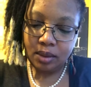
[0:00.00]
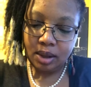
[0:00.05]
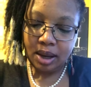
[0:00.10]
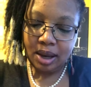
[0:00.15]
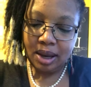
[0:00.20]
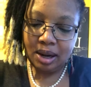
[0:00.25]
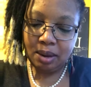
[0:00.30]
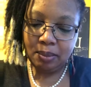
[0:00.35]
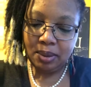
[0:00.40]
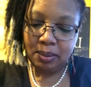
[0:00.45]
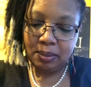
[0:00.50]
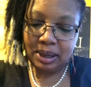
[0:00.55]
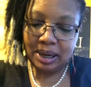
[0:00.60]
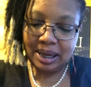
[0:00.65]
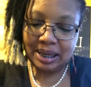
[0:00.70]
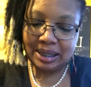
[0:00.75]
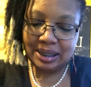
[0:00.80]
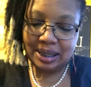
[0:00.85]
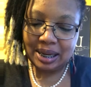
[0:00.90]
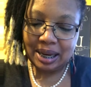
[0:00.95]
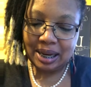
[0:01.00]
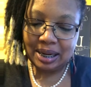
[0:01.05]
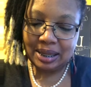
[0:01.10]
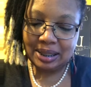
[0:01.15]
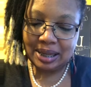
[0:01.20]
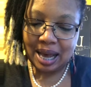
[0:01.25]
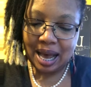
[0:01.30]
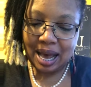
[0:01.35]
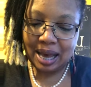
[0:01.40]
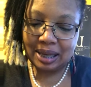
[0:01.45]
And Abimelech said unto
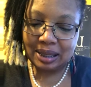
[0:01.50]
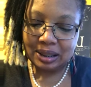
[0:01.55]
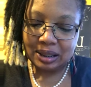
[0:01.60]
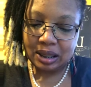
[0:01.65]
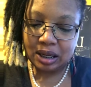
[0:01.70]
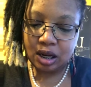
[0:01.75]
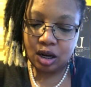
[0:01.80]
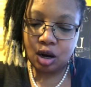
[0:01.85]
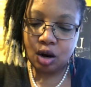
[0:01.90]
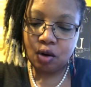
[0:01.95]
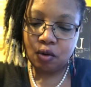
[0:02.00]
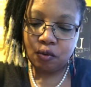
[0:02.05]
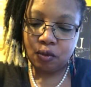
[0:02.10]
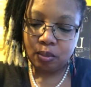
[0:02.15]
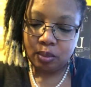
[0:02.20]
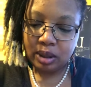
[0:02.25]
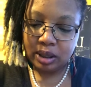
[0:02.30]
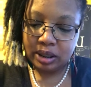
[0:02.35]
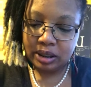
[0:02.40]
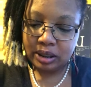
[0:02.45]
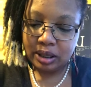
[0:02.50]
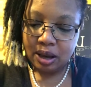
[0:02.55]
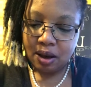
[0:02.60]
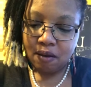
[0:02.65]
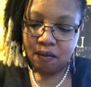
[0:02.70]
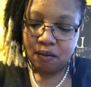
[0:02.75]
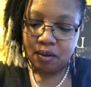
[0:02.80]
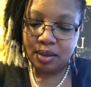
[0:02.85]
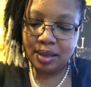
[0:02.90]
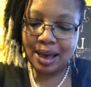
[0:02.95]
Isaac, Go from us,
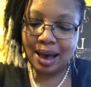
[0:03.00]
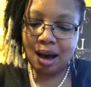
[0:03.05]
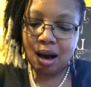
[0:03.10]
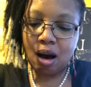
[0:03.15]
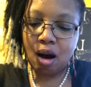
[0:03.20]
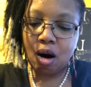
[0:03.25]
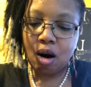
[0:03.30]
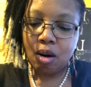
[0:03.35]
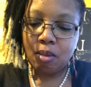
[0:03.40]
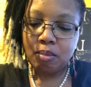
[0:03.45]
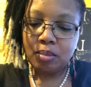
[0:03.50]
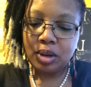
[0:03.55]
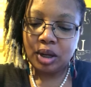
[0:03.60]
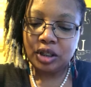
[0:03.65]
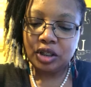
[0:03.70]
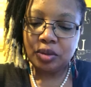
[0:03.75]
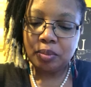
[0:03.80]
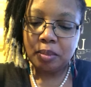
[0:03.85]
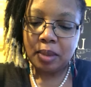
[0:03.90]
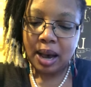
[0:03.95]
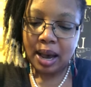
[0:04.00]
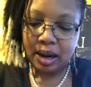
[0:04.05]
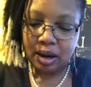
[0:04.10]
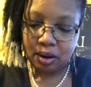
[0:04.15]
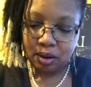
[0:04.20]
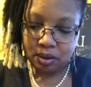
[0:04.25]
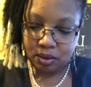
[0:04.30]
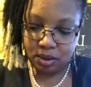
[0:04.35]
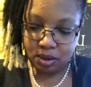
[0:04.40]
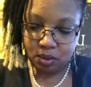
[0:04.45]
for thou art much
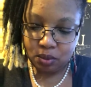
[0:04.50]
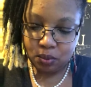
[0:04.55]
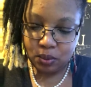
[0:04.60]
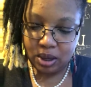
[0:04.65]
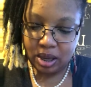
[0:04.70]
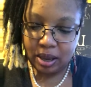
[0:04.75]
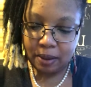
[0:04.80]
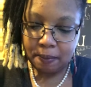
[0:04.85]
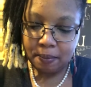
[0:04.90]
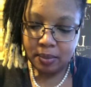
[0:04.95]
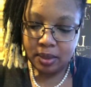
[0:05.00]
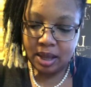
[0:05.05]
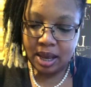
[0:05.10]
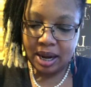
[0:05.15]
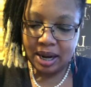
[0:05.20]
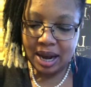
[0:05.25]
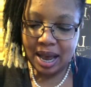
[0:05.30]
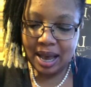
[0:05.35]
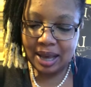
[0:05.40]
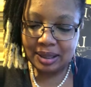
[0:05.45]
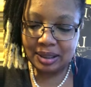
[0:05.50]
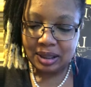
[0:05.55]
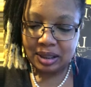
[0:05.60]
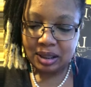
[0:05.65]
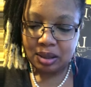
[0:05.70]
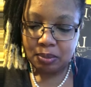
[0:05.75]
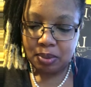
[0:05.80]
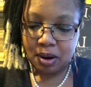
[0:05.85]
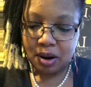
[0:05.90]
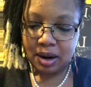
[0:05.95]
mightier than we. And Isaac
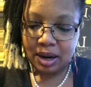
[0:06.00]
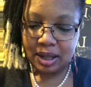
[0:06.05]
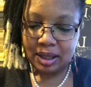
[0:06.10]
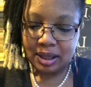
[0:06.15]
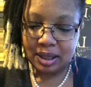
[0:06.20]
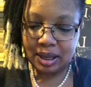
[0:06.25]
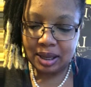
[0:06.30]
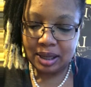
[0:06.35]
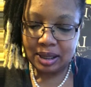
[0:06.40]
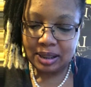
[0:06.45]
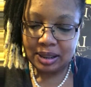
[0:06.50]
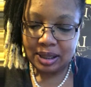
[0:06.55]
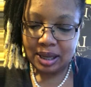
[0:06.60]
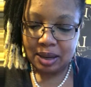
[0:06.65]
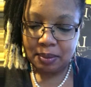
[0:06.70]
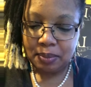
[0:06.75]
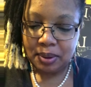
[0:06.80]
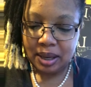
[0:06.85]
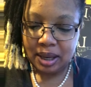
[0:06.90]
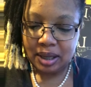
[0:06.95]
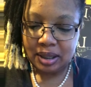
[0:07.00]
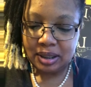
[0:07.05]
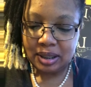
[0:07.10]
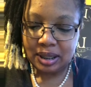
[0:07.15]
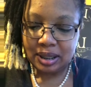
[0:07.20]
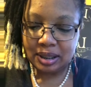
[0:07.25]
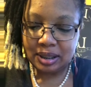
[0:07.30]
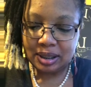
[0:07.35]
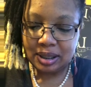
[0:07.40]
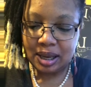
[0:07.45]
departed thence, and pitched
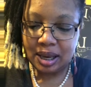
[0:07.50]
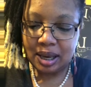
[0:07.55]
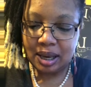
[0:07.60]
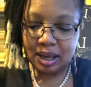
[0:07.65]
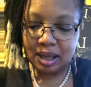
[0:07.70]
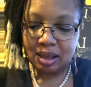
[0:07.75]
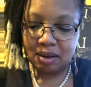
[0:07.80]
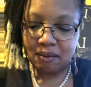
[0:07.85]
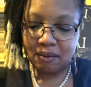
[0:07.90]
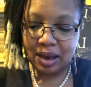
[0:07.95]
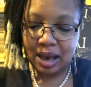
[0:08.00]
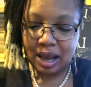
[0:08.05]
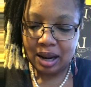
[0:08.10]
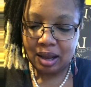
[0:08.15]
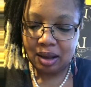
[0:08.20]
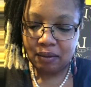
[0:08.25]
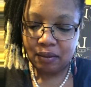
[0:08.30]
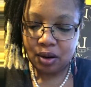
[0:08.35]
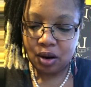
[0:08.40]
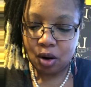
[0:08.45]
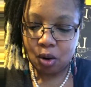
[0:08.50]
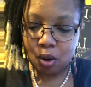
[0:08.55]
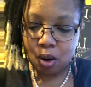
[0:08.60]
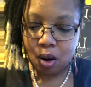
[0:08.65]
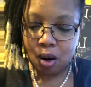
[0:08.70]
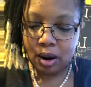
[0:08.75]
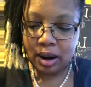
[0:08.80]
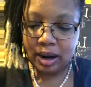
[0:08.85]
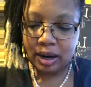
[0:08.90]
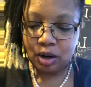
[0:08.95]
his tent in the valley of
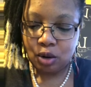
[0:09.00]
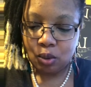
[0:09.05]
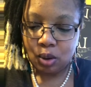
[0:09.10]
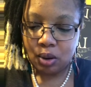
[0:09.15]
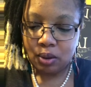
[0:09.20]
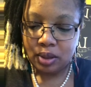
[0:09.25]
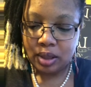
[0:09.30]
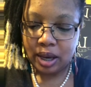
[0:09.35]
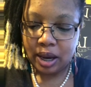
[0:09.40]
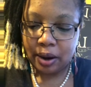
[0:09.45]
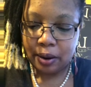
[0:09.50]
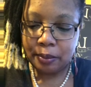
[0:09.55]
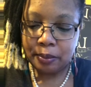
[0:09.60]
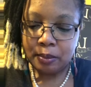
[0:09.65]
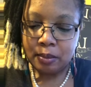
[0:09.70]
Gerar, and dwelt there.